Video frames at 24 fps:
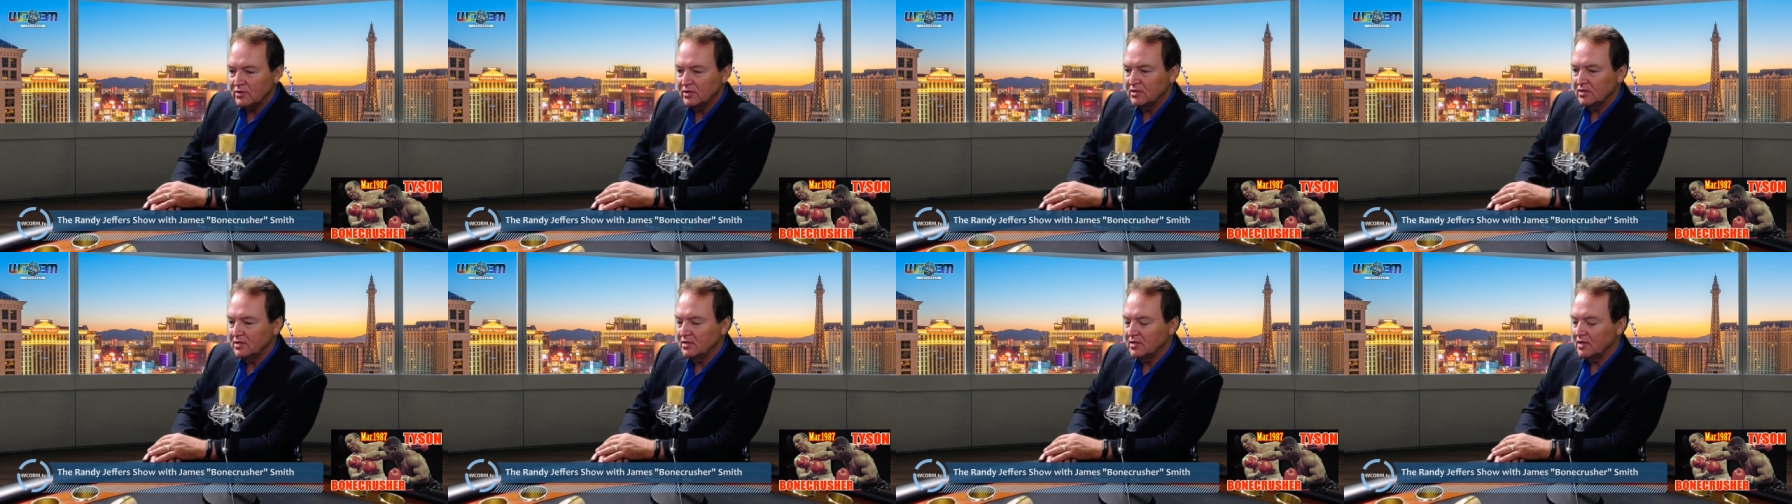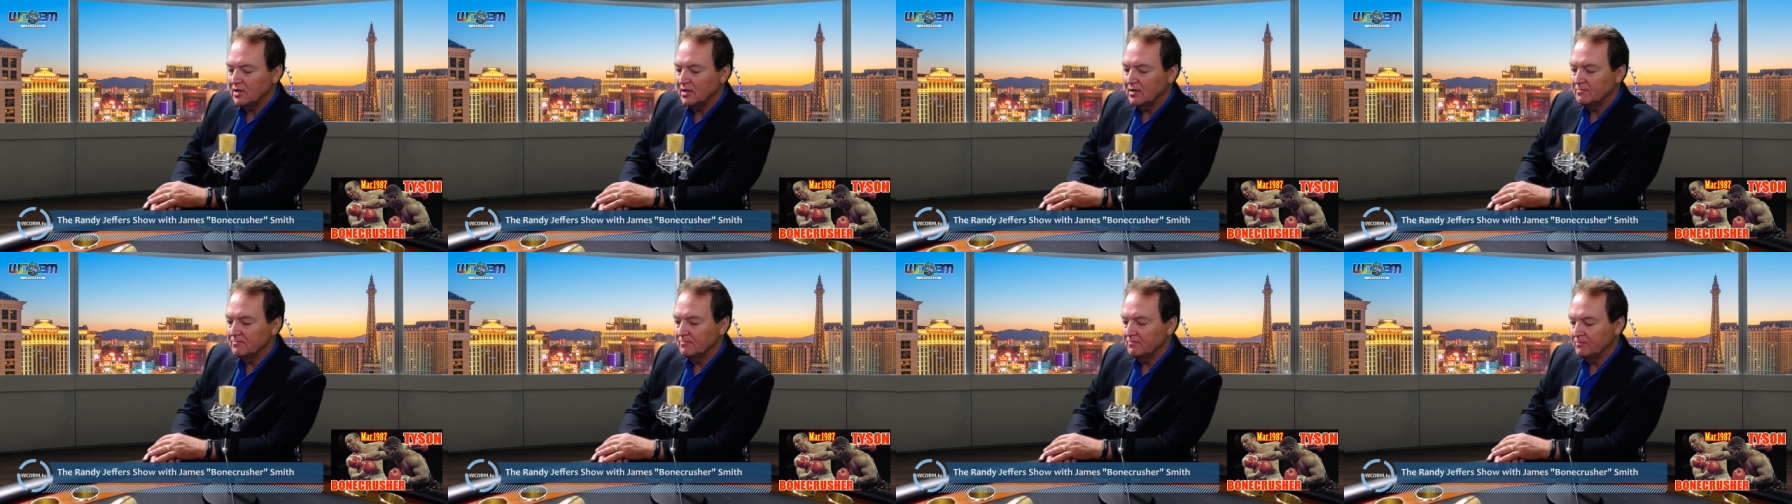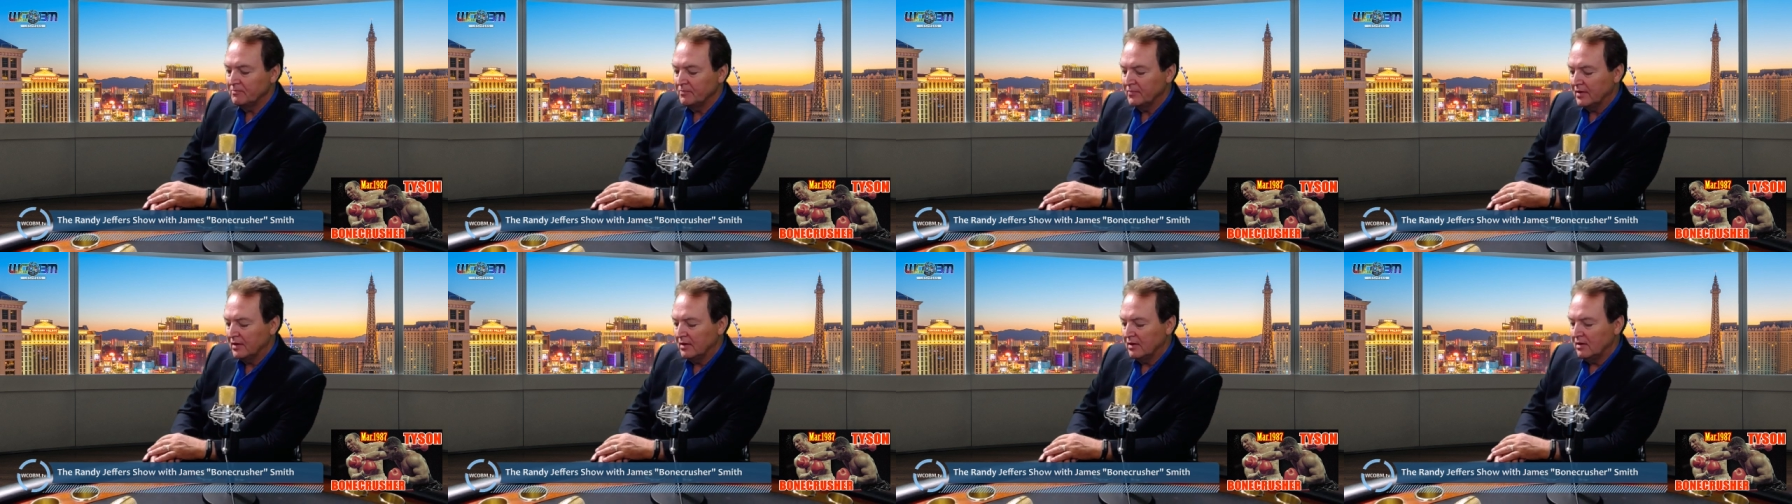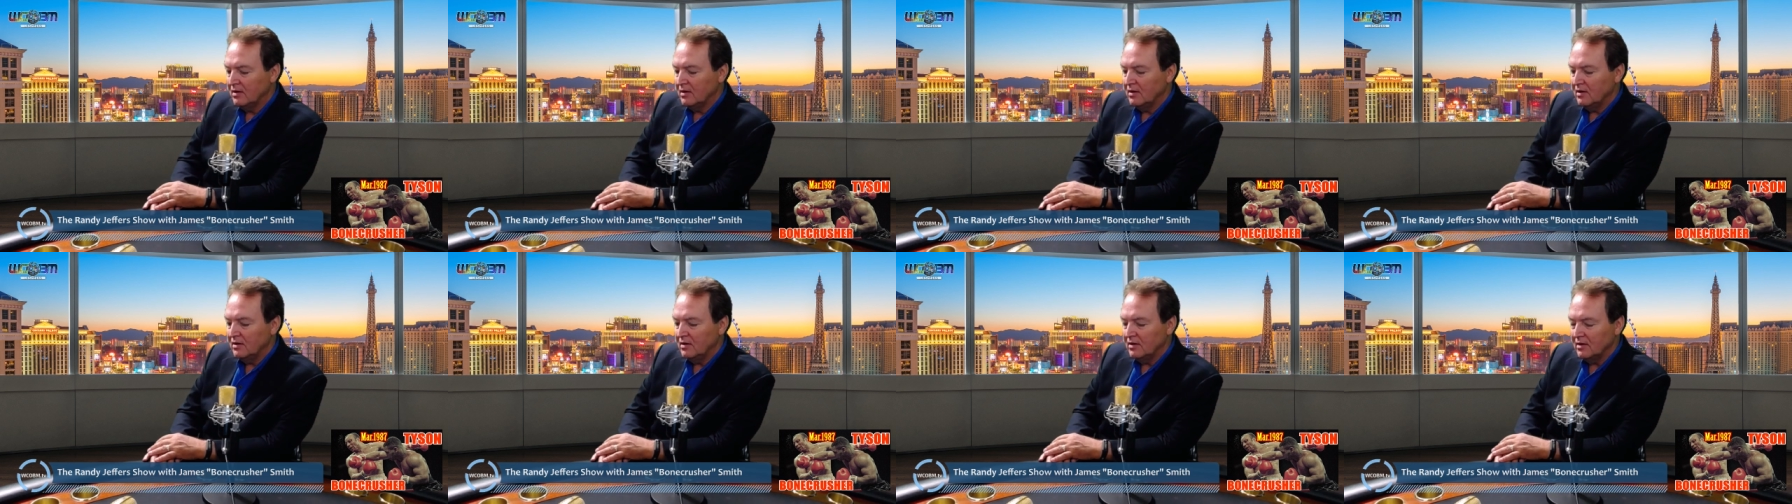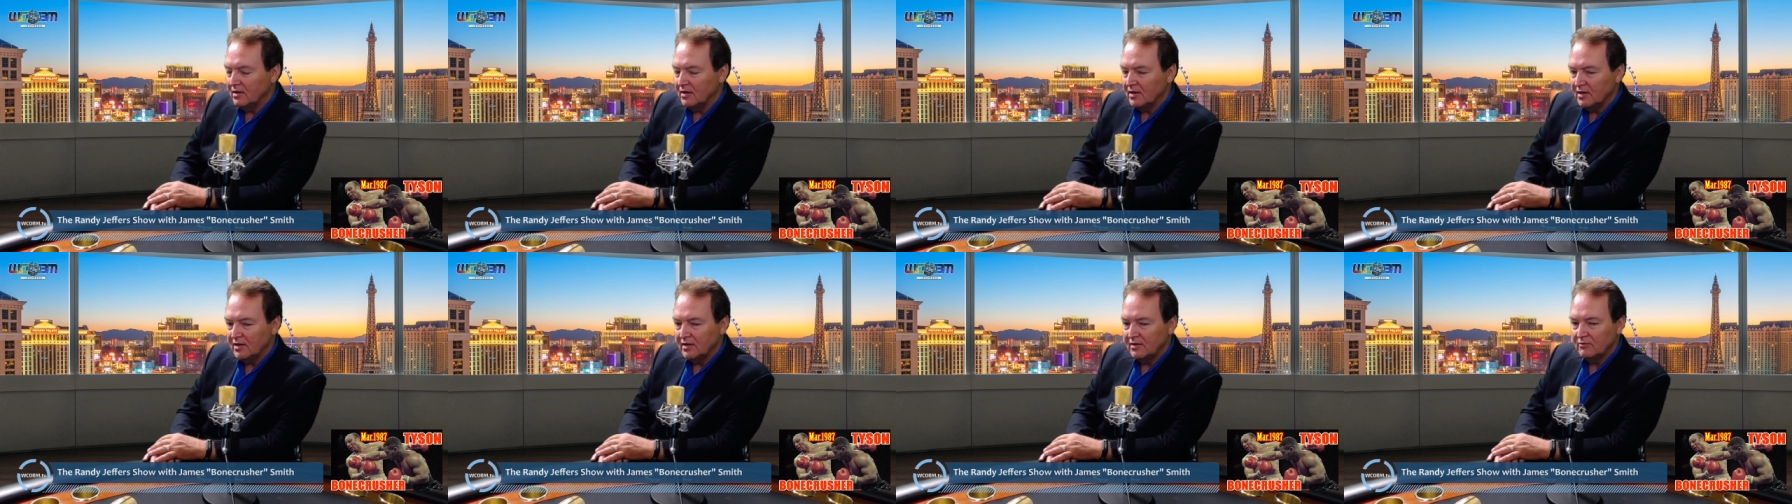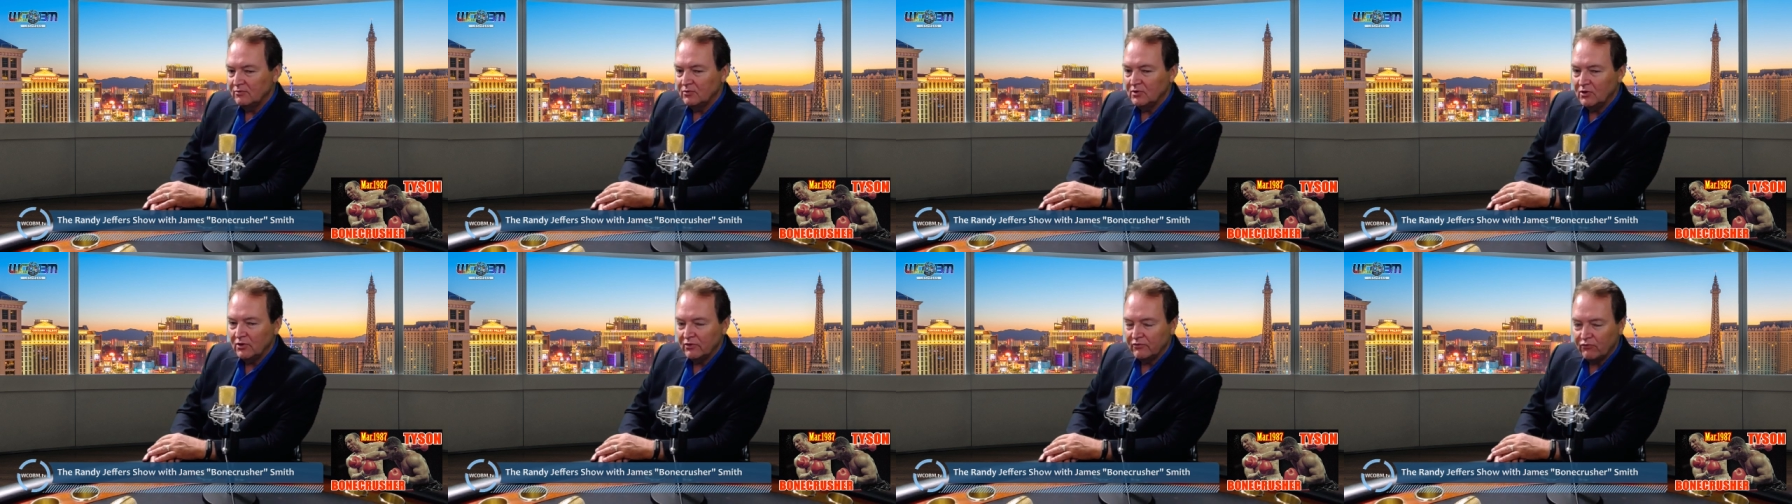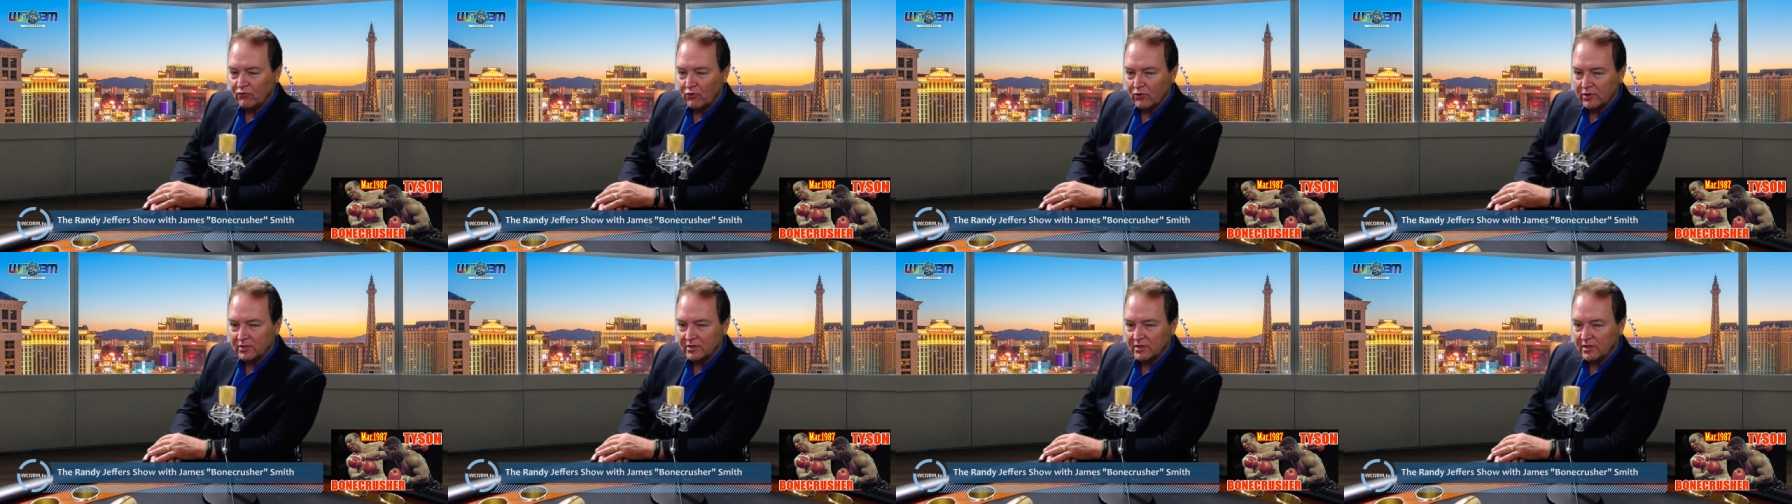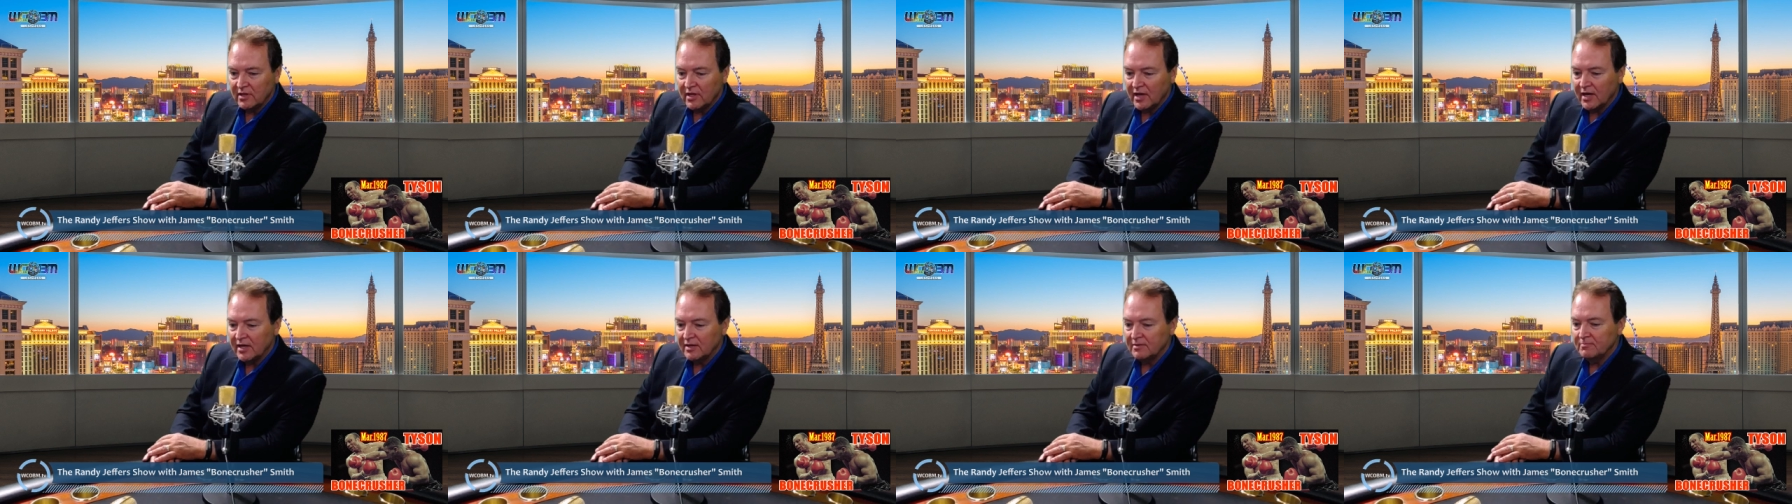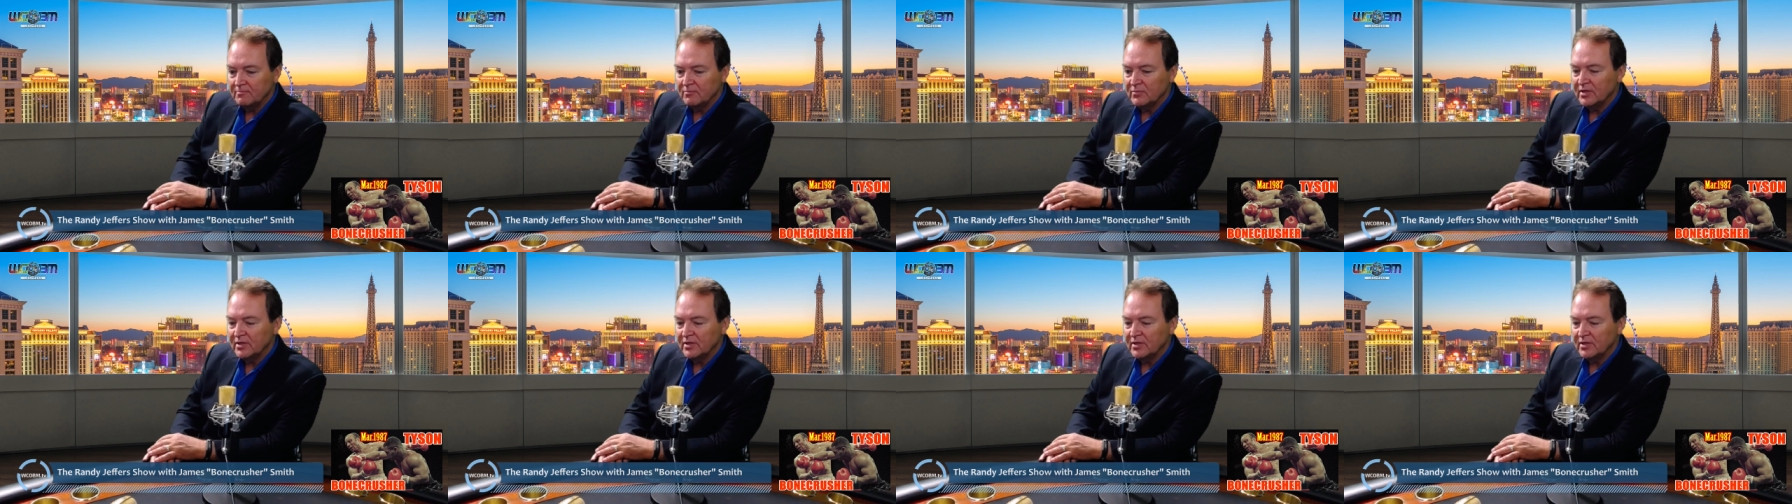and we'll look forward to that.